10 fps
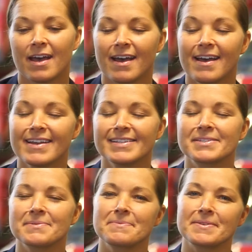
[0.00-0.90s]
It's
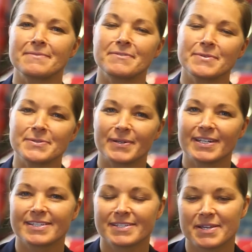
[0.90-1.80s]
something I've always
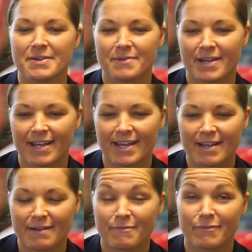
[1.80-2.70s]
wanted to
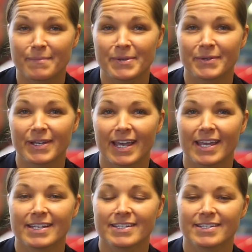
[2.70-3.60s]
do from a young
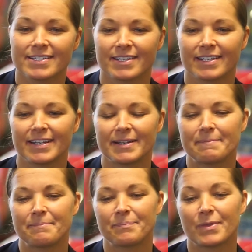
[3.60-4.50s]
age.
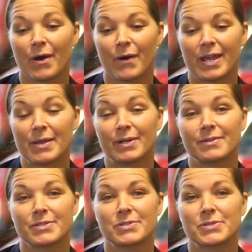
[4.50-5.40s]
When I
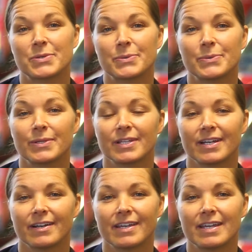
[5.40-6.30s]
was at school,
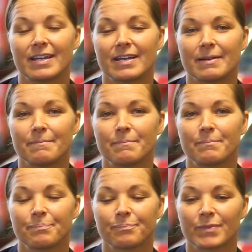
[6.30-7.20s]
I
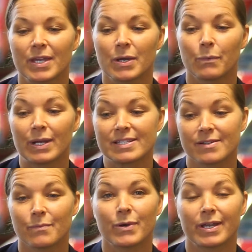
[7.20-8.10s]
went
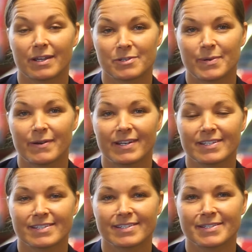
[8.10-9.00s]
on work
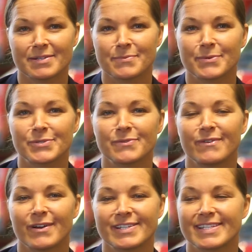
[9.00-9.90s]
experience to Walsall
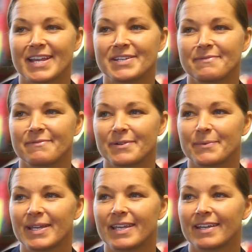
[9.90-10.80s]
Fire Station for a
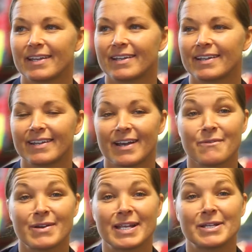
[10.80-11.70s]
week, and I
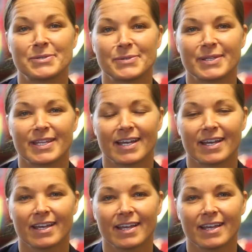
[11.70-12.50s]
really enjoyed that